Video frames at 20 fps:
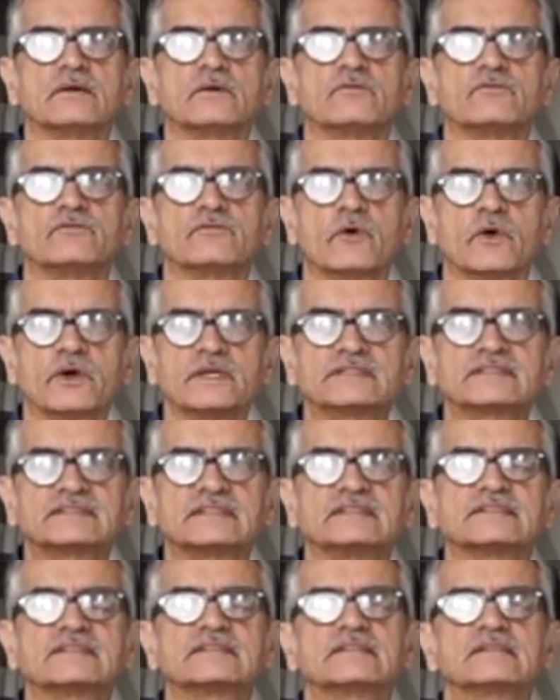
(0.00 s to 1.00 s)

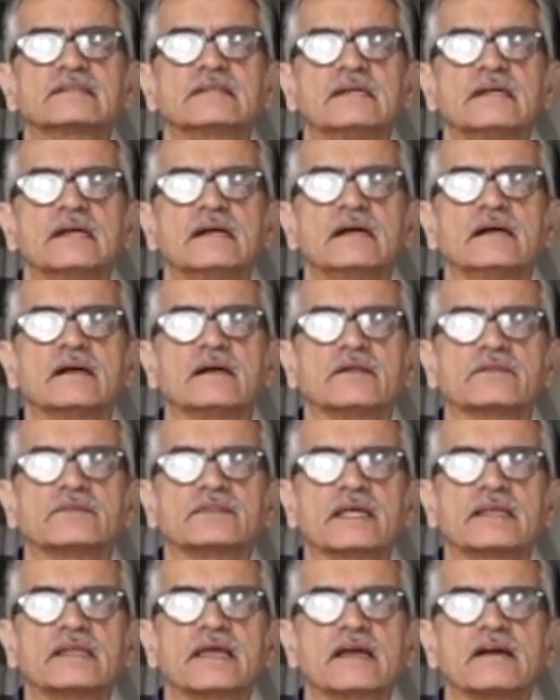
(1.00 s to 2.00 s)
voices
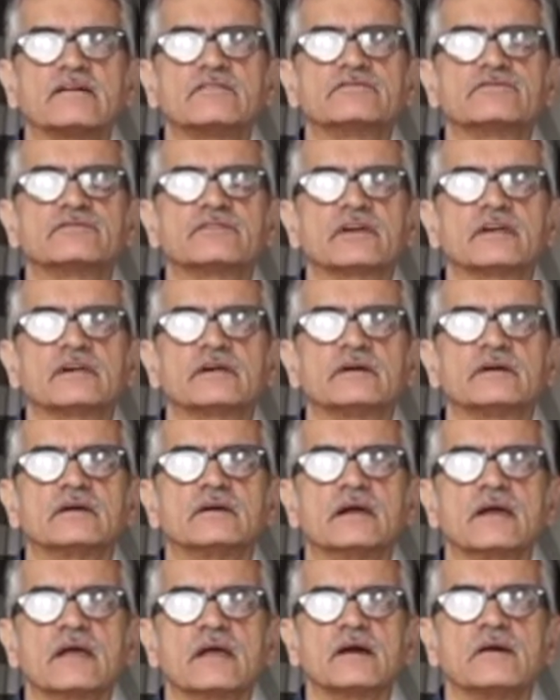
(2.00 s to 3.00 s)
that have
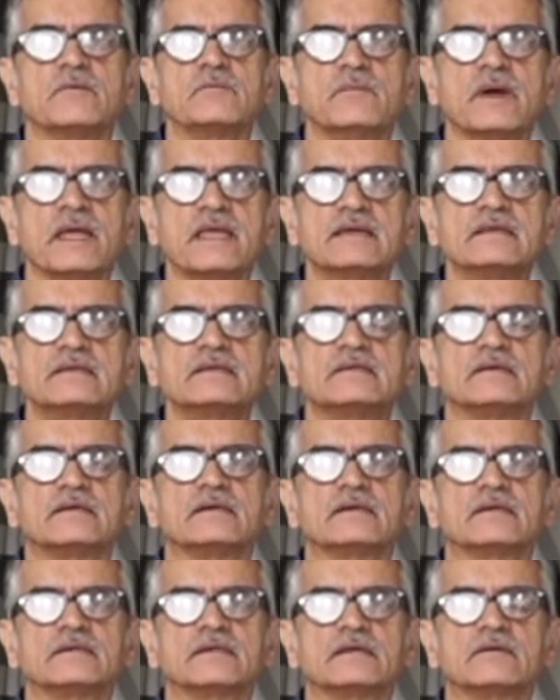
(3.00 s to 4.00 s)
made
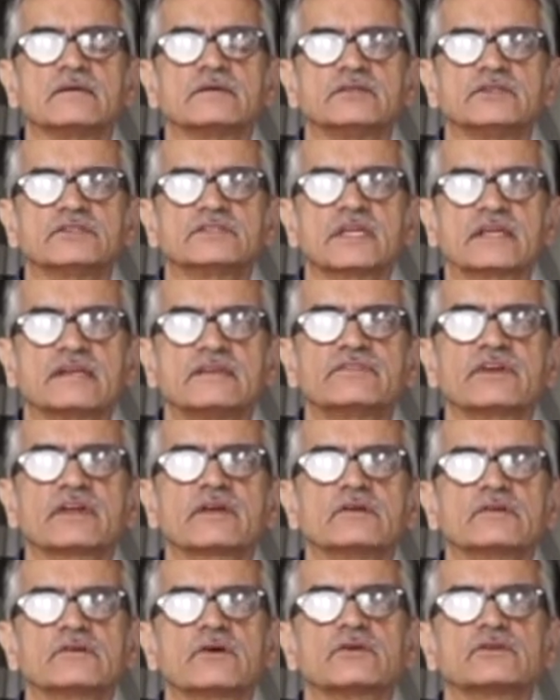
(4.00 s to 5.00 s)
a
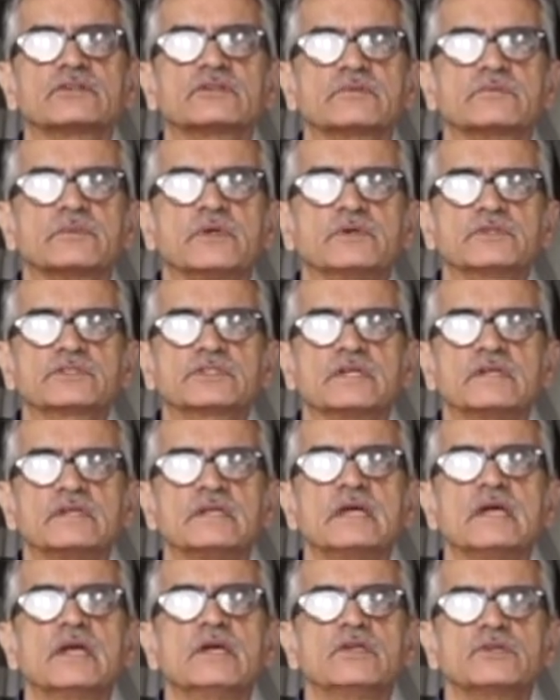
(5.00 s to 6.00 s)
significant contribution
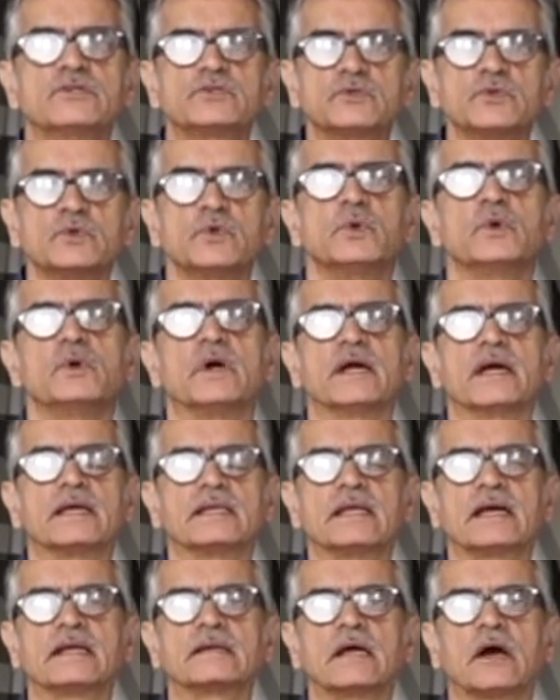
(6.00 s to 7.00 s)
to
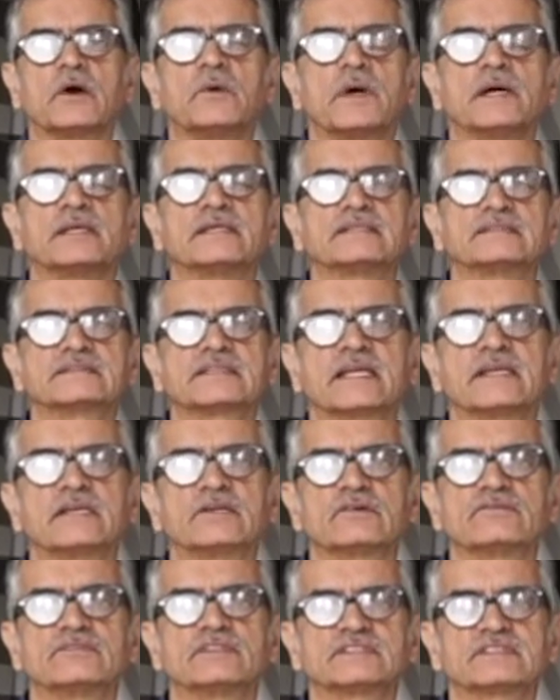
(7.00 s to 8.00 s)
our
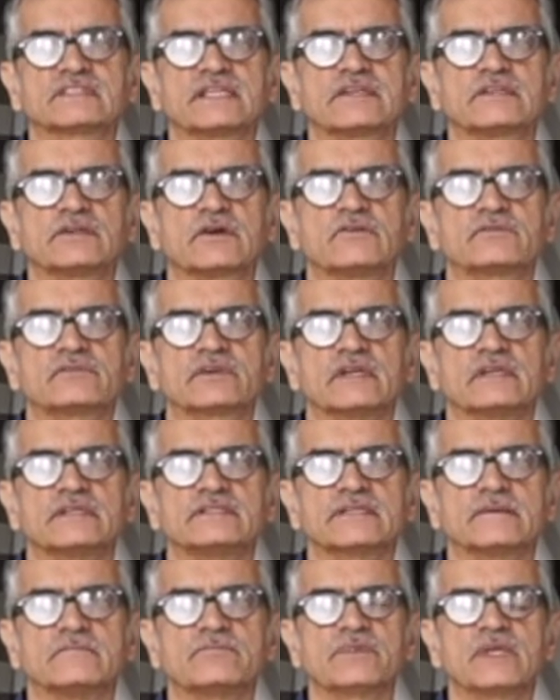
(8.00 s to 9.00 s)
understanding of the study of
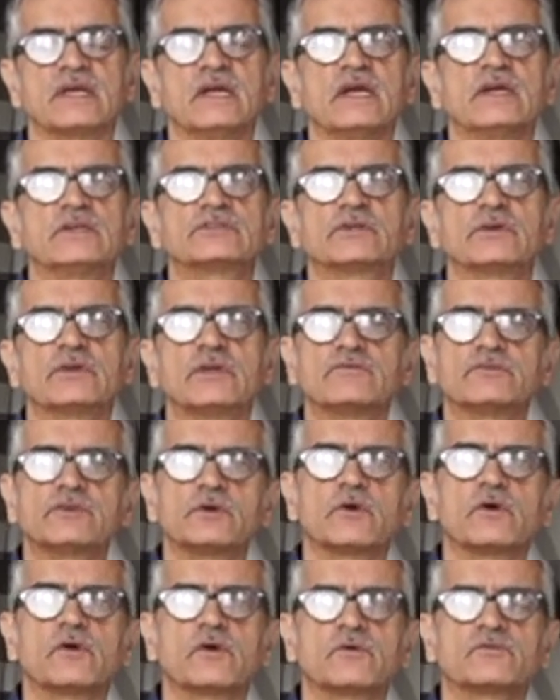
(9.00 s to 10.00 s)
religion. So if
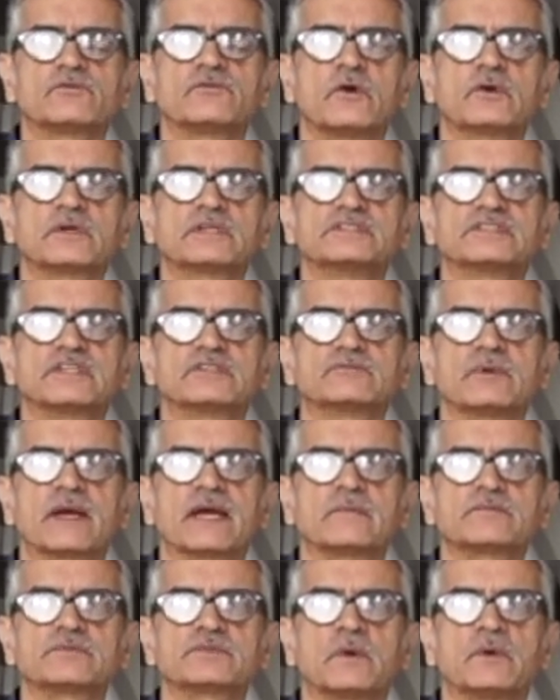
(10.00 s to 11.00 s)
your focus is
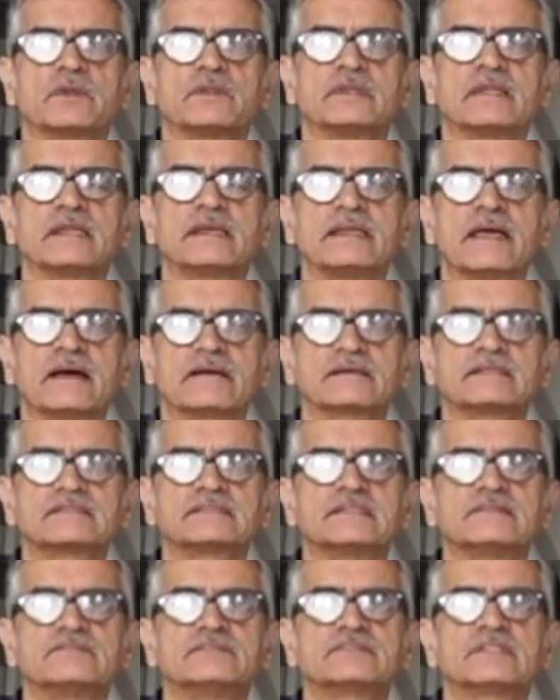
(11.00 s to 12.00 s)
perhaps on the
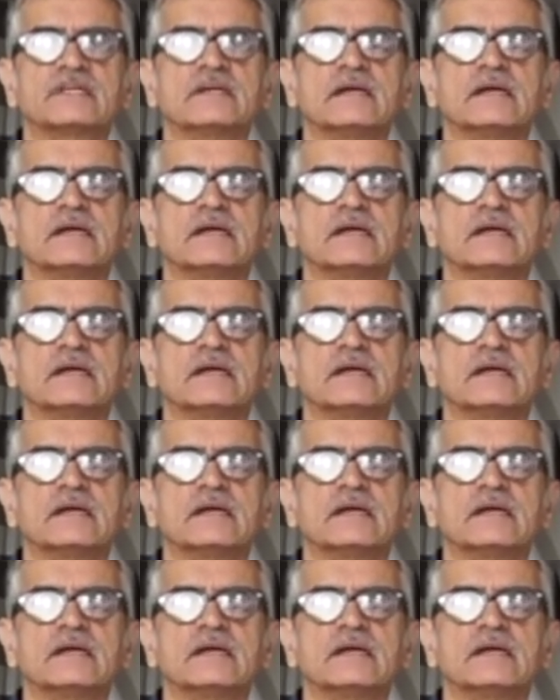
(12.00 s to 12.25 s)
narratives,